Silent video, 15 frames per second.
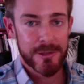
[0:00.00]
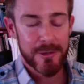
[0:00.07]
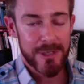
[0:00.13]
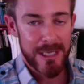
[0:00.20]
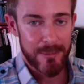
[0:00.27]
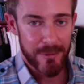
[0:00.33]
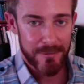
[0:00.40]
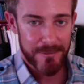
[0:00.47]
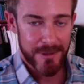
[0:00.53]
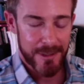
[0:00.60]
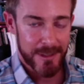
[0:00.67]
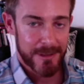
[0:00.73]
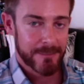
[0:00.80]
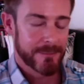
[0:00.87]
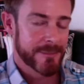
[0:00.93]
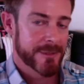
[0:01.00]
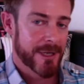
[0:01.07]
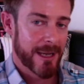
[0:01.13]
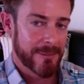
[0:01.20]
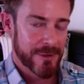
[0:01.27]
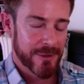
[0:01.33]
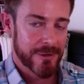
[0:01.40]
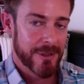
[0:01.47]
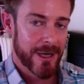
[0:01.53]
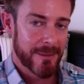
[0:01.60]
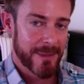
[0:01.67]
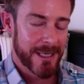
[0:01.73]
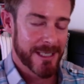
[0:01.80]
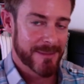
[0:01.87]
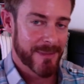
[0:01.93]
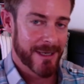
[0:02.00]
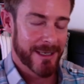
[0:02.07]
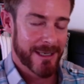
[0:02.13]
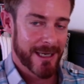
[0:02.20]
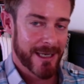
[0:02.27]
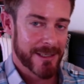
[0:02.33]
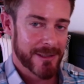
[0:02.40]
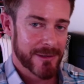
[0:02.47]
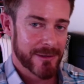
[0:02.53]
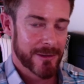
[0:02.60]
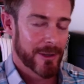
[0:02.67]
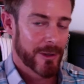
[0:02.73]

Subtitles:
took him off the type 2 diabetes medication.